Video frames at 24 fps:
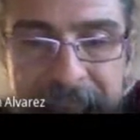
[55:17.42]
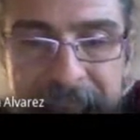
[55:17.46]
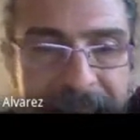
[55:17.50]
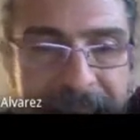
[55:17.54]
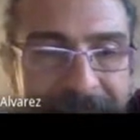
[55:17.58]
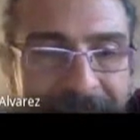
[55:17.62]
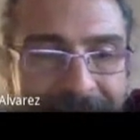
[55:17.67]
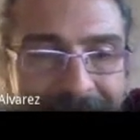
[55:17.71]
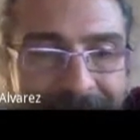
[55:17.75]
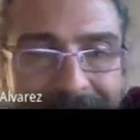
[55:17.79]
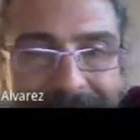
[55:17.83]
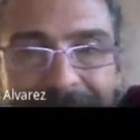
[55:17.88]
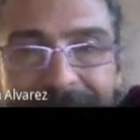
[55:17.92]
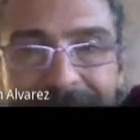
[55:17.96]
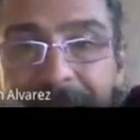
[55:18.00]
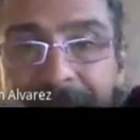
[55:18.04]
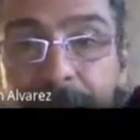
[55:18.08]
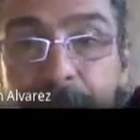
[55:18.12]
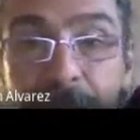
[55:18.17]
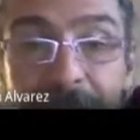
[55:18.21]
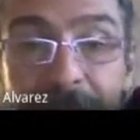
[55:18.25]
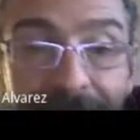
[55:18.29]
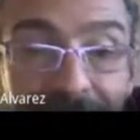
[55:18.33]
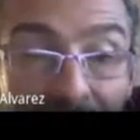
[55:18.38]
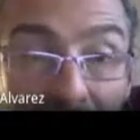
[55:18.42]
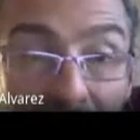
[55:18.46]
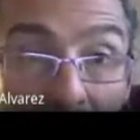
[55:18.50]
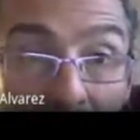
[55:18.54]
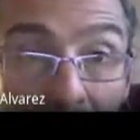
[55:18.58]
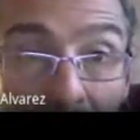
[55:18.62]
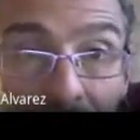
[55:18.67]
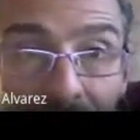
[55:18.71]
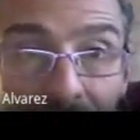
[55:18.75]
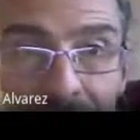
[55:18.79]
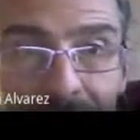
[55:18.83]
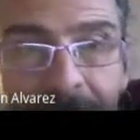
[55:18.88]
is that we
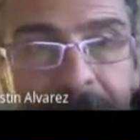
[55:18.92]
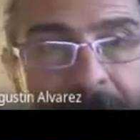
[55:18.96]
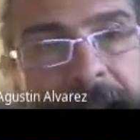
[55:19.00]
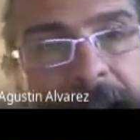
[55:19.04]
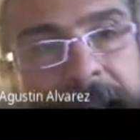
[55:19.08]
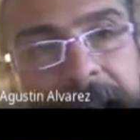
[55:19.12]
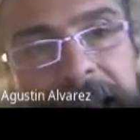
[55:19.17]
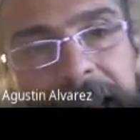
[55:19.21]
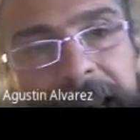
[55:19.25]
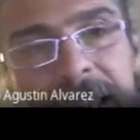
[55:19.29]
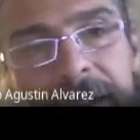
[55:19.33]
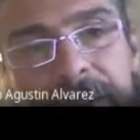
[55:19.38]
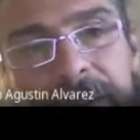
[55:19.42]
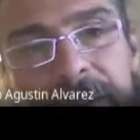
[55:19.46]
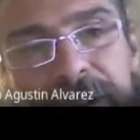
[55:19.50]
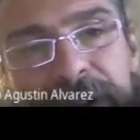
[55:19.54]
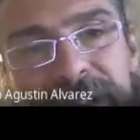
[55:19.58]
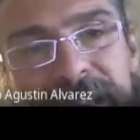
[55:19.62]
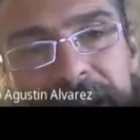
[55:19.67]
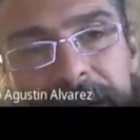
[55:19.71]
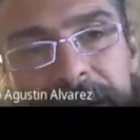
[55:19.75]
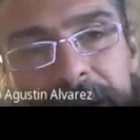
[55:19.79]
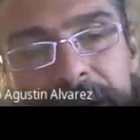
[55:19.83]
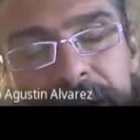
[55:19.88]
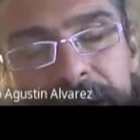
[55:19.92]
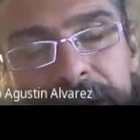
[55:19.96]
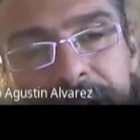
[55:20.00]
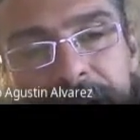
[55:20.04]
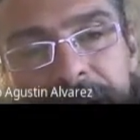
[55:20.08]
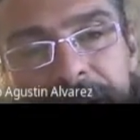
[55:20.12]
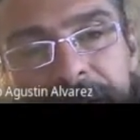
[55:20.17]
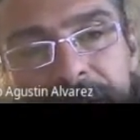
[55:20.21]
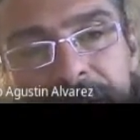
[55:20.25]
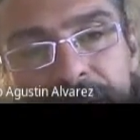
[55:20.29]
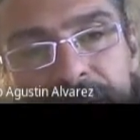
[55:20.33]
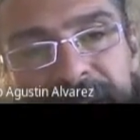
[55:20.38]
found, if
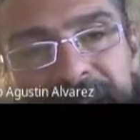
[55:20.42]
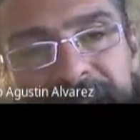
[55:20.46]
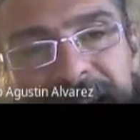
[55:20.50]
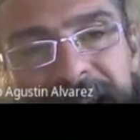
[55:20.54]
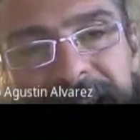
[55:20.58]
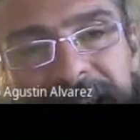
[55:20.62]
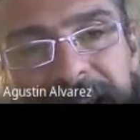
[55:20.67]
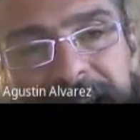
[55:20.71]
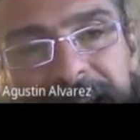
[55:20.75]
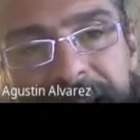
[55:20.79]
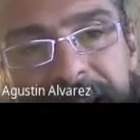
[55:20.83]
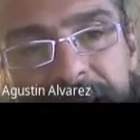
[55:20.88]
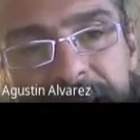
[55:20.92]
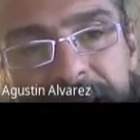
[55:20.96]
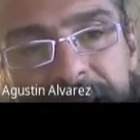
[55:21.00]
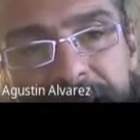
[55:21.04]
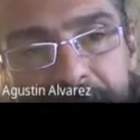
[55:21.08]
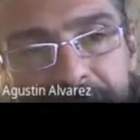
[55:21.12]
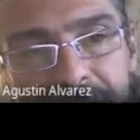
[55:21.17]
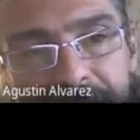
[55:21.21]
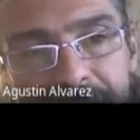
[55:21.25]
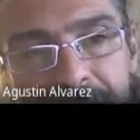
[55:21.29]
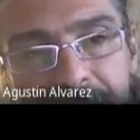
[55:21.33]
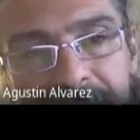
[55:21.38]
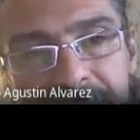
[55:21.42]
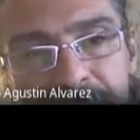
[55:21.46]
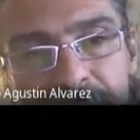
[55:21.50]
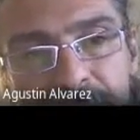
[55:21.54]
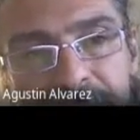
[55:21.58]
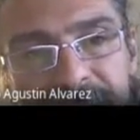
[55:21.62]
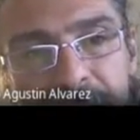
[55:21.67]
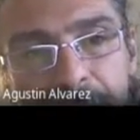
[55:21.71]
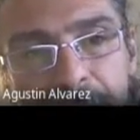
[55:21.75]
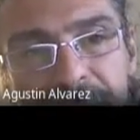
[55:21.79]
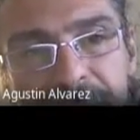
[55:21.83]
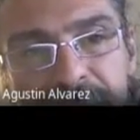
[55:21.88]
you see at this experiment,
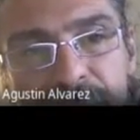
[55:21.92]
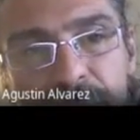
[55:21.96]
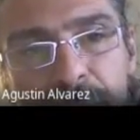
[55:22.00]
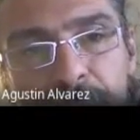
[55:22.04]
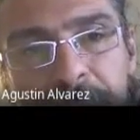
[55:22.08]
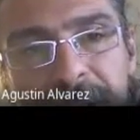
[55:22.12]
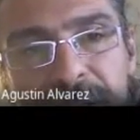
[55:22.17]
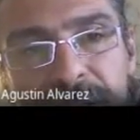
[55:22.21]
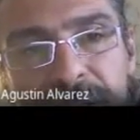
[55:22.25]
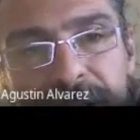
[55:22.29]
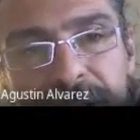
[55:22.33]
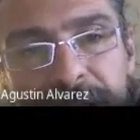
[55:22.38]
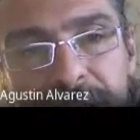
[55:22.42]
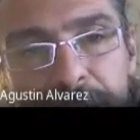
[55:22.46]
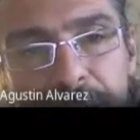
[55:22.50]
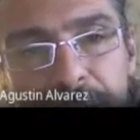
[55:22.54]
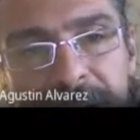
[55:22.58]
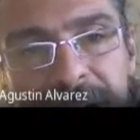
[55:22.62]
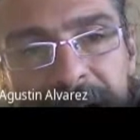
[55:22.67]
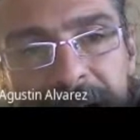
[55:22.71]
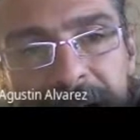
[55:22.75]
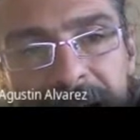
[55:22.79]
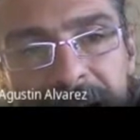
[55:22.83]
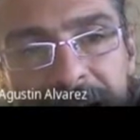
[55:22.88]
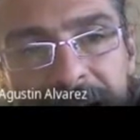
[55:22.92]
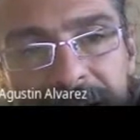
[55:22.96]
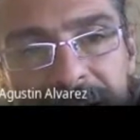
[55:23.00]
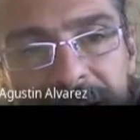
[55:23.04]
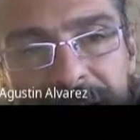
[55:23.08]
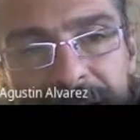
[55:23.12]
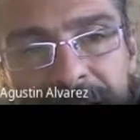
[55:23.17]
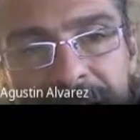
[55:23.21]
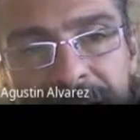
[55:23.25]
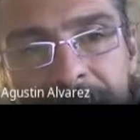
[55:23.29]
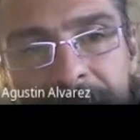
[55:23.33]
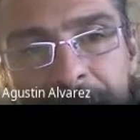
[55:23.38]
when the perturbation is very large,
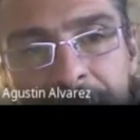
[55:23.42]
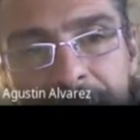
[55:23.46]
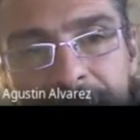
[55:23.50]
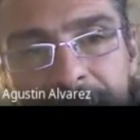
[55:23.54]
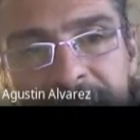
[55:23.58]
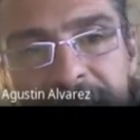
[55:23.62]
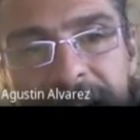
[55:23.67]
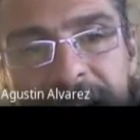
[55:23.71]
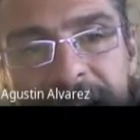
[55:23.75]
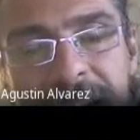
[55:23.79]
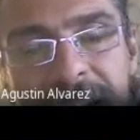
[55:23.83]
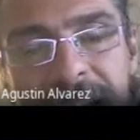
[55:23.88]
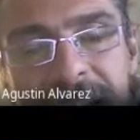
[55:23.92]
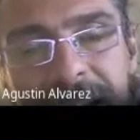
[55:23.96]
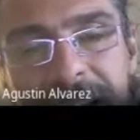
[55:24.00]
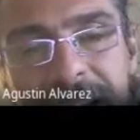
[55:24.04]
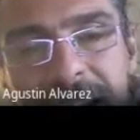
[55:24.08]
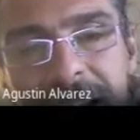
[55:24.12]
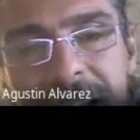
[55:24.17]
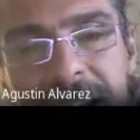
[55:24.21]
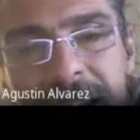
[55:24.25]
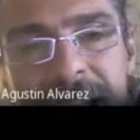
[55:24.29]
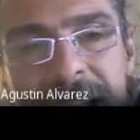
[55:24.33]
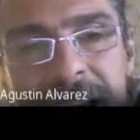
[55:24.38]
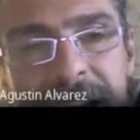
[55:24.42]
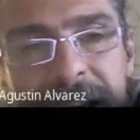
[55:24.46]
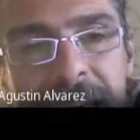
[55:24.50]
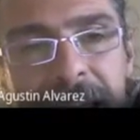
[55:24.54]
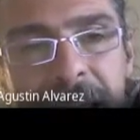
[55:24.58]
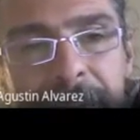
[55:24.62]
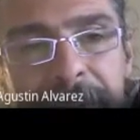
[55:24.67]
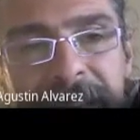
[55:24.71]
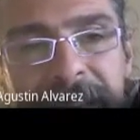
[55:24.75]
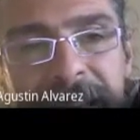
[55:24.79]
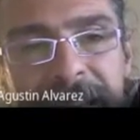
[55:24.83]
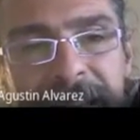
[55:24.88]
there are clear
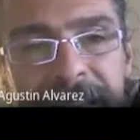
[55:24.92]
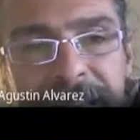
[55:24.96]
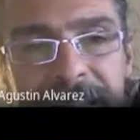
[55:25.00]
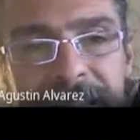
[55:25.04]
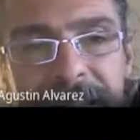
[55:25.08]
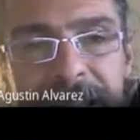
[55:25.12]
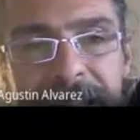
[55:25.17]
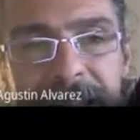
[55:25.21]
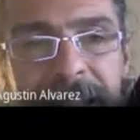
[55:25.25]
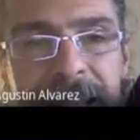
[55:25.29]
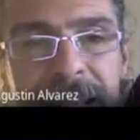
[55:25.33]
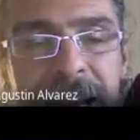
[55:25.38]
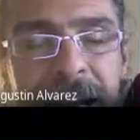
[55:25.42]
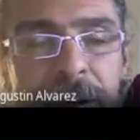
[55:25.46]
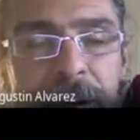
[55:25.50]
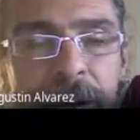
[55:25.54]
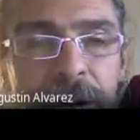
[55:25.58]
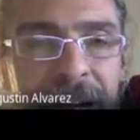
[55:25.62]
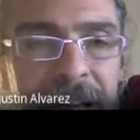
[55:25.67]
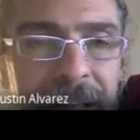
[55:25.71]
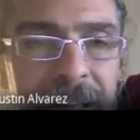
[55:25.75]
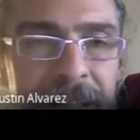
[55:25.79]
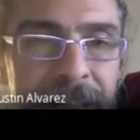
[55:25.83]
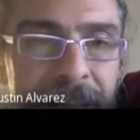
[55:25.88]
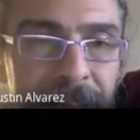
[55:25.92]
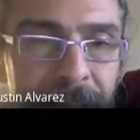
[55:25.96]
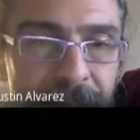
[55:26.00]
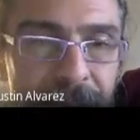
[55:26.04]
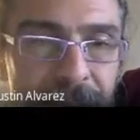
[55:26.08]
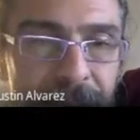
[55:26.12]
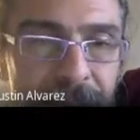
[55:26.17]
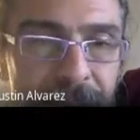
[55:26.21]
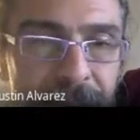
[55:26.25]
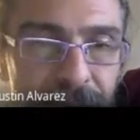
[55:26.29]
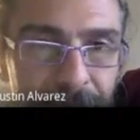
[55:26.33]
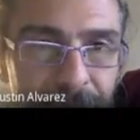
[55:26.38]
evidence that there are
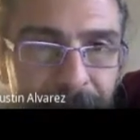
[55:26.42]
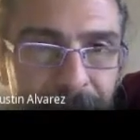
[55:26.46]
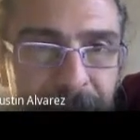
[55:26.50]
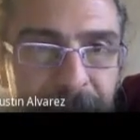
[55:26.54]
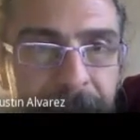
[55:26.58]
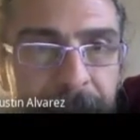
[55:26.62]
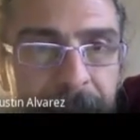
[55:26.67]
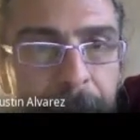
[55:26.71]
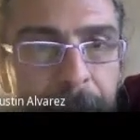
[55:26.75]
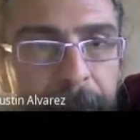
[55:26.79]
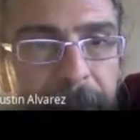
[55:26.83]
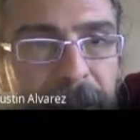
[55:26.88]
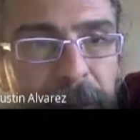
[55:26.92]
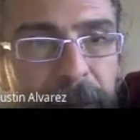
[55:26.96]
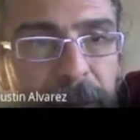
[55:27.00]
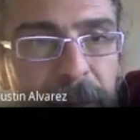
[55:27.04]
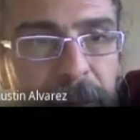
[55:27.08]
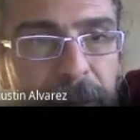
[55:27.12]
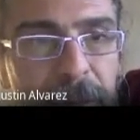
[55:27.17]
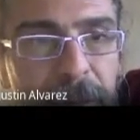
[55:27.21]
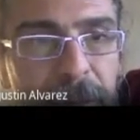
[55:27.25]
localization. But when the